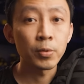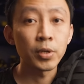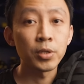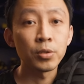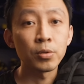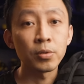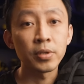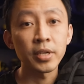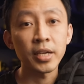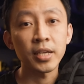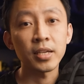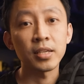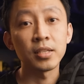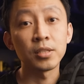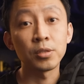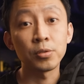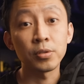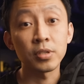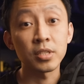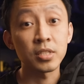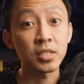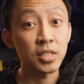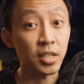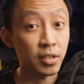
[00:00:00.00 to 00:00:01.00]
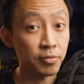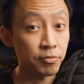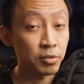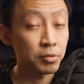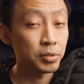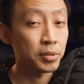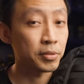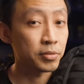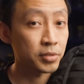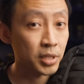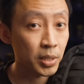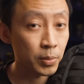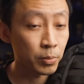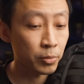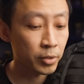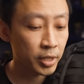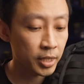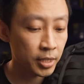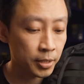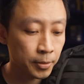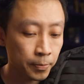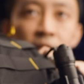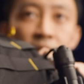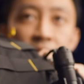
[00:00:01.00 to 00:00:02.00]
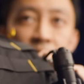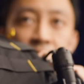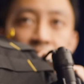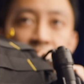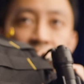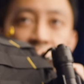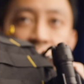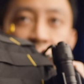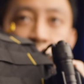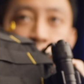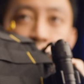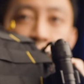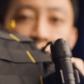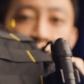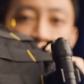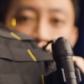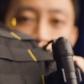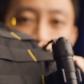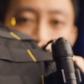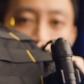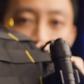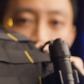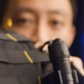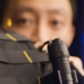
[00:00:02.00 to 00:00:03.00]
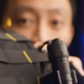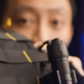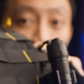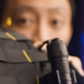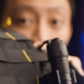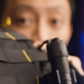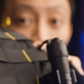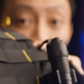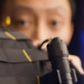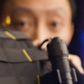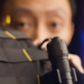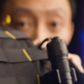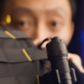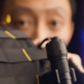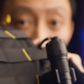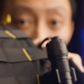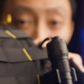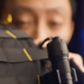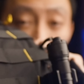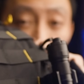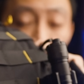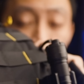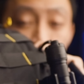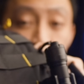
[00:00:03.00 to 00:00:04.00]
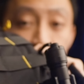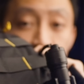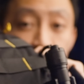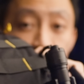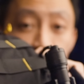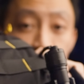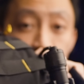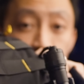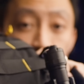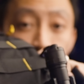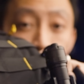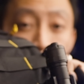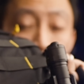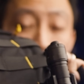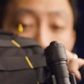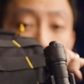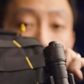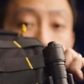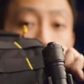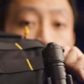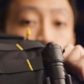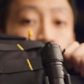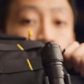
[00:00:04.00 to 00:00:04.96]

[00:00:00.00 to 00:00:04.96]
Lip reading: when you get into a scuffle with someone. Right, the EDC27 is slim, it stays close to your